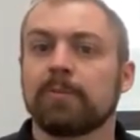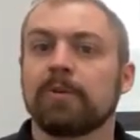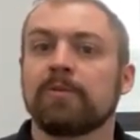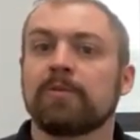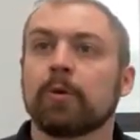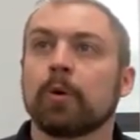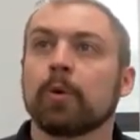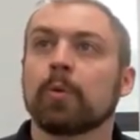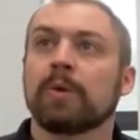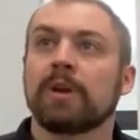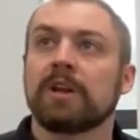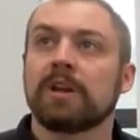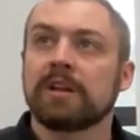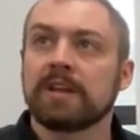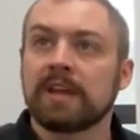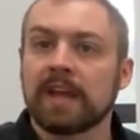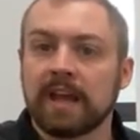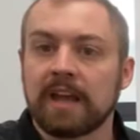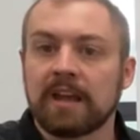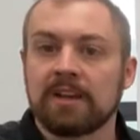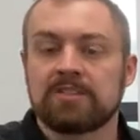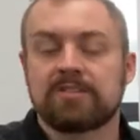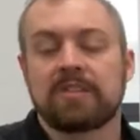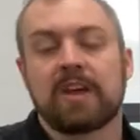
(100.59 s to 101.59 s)
before we
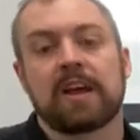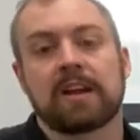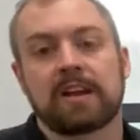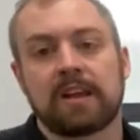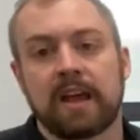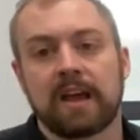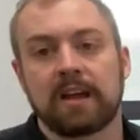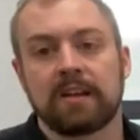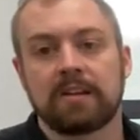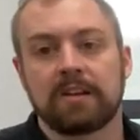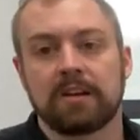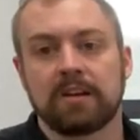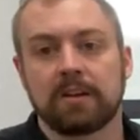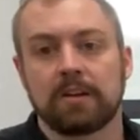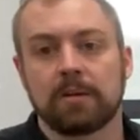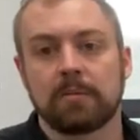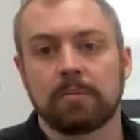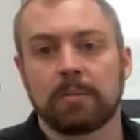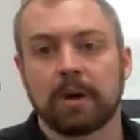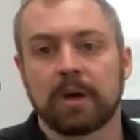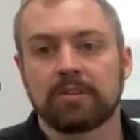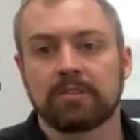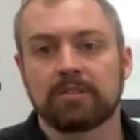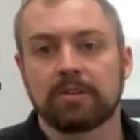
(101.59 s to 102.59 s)
engage that catalytic
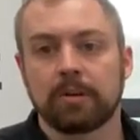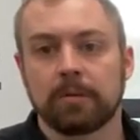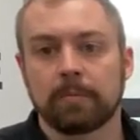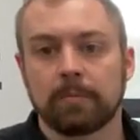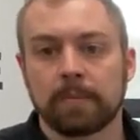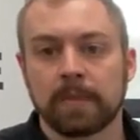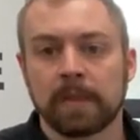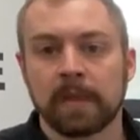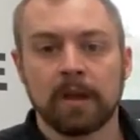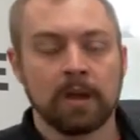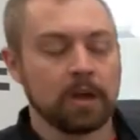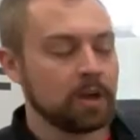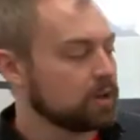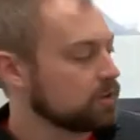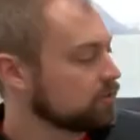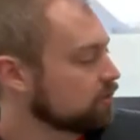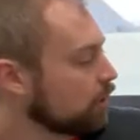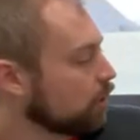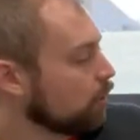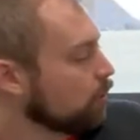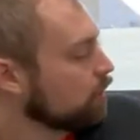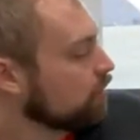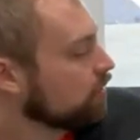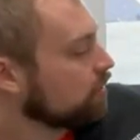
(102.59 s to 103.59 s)
combustor.
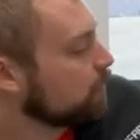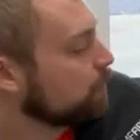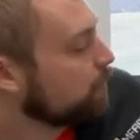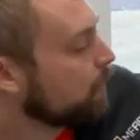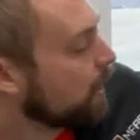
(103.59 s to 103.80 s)
So the